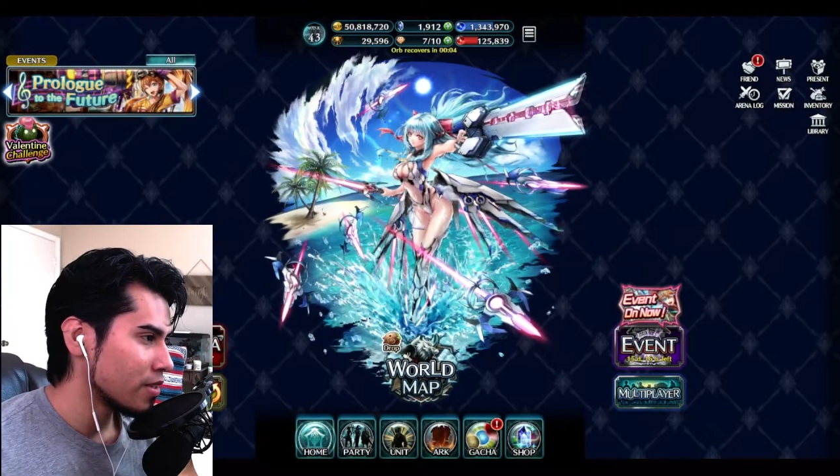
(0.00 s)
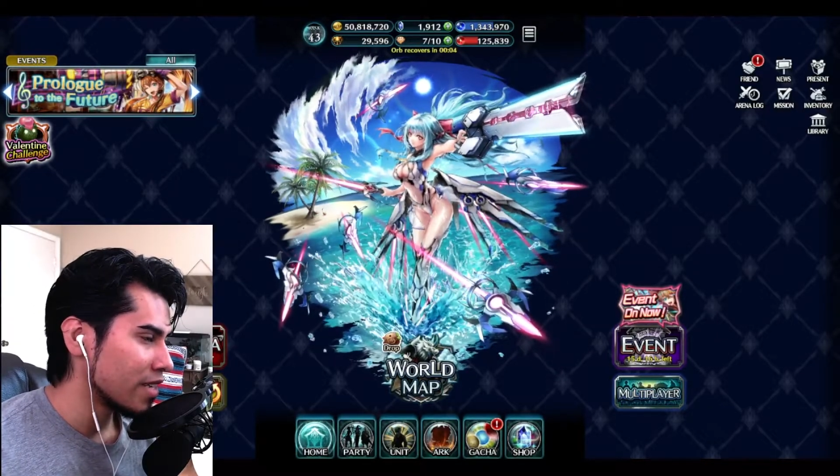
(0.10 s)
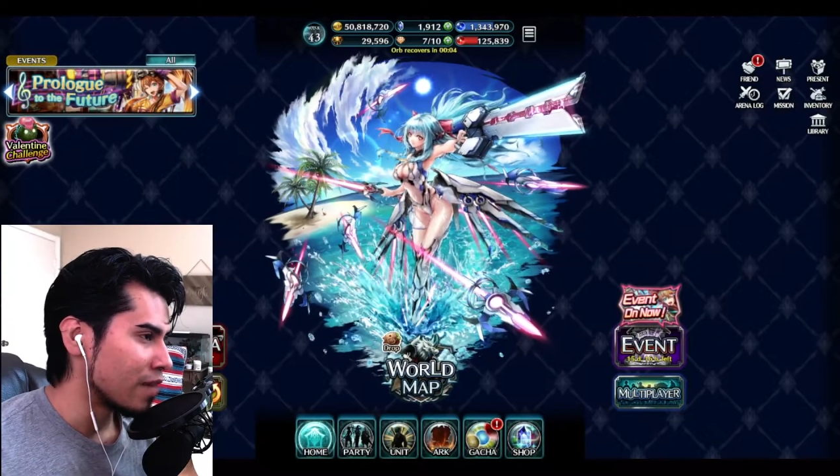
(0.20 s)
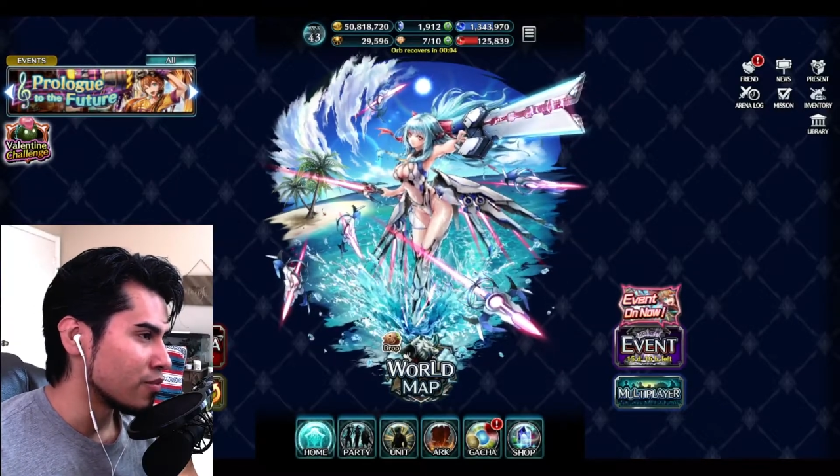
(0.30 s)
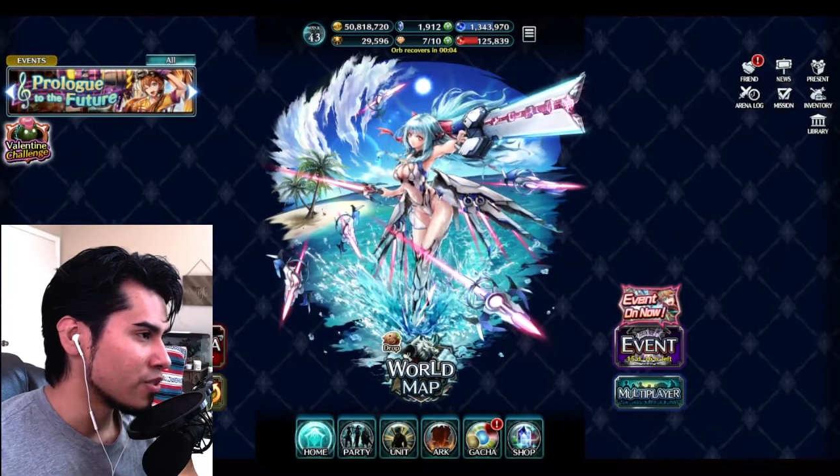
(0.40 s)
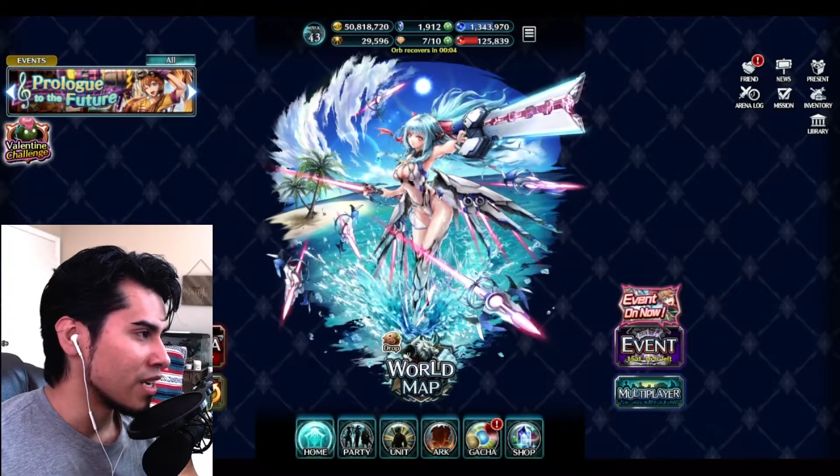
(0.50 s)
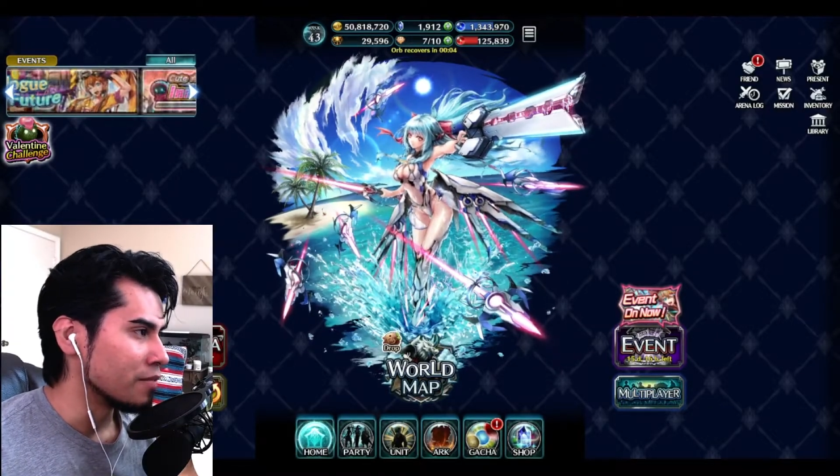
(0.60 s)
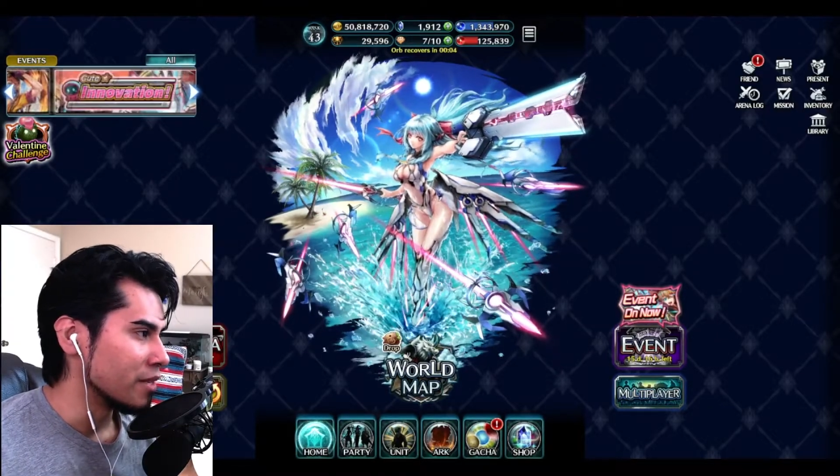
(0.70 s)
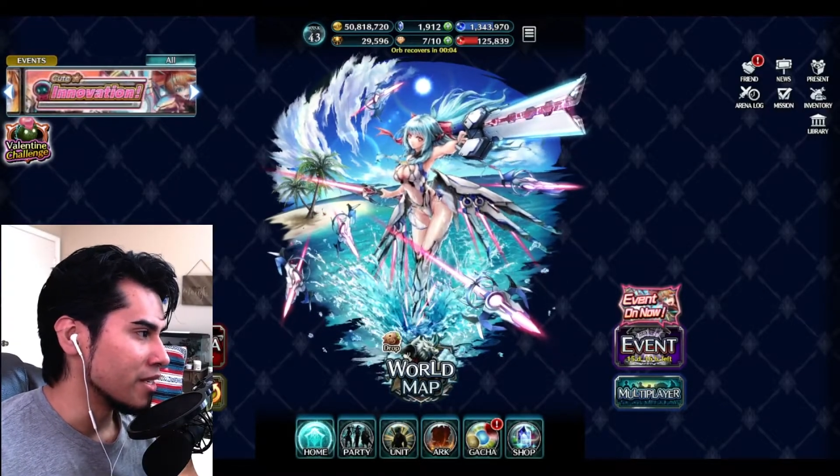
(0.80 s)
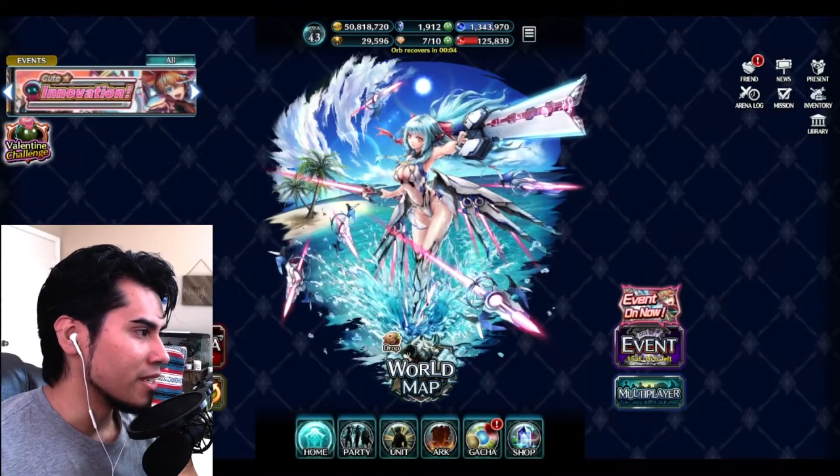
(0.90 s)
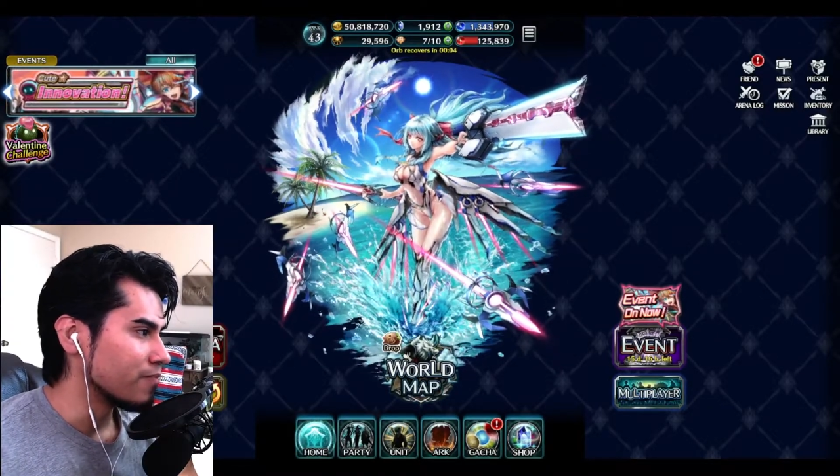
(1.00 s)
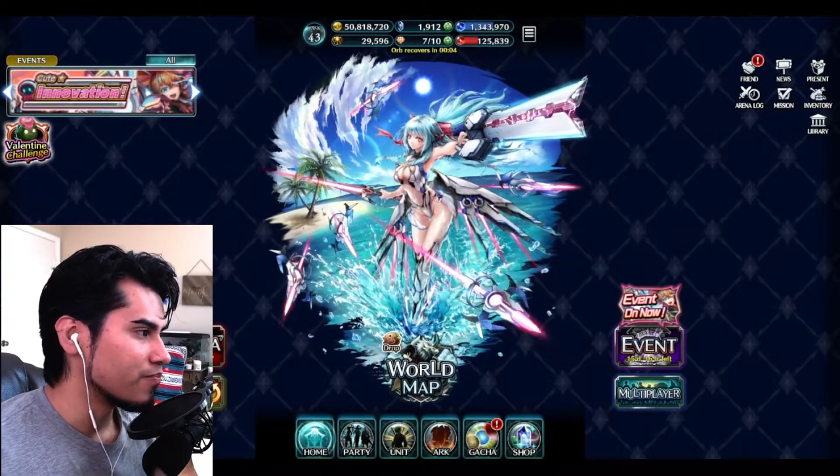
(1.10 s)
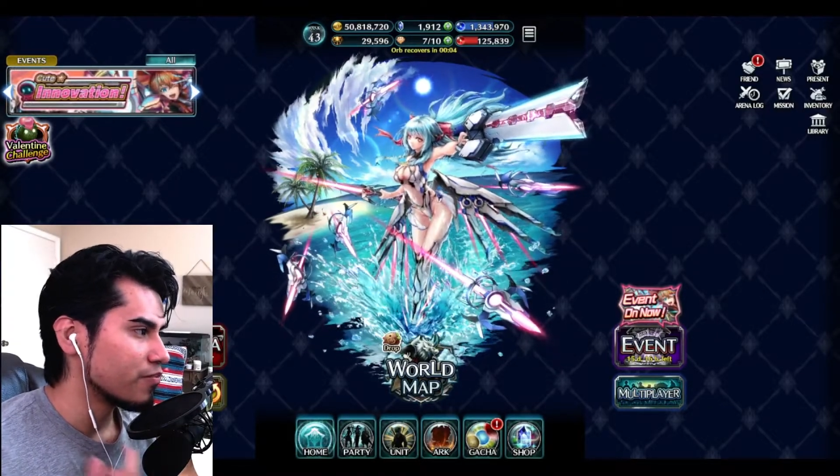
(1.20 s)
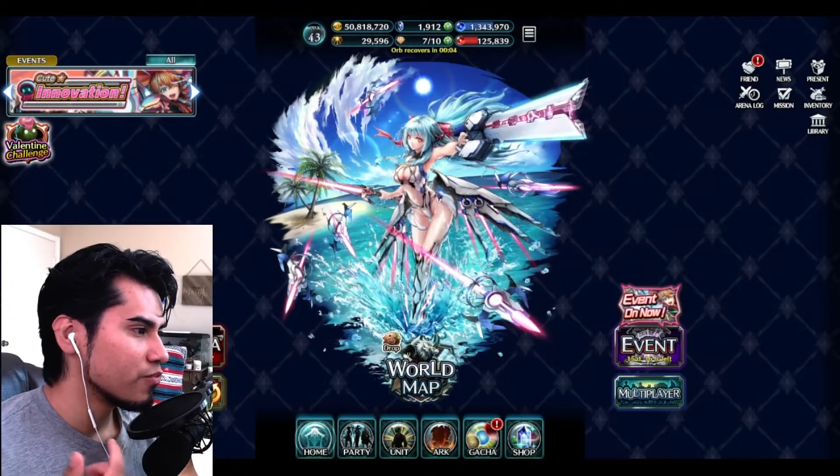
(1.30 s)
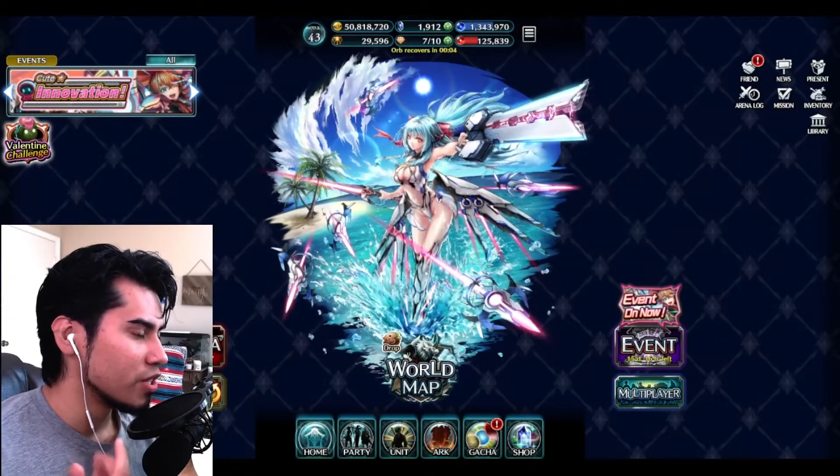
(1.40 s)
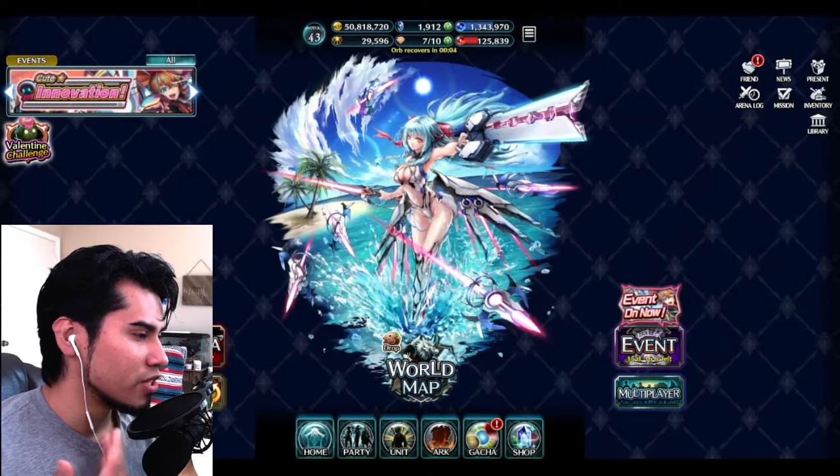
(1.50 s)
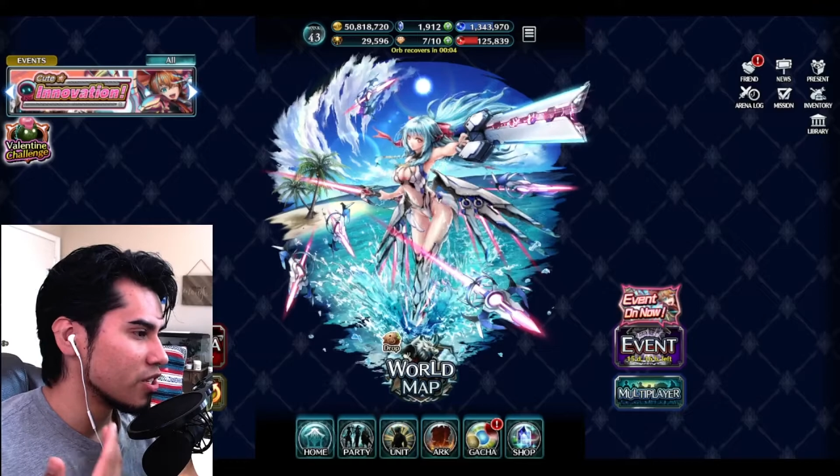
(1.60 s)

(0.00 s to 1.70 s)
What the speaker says: time trial, meaning it's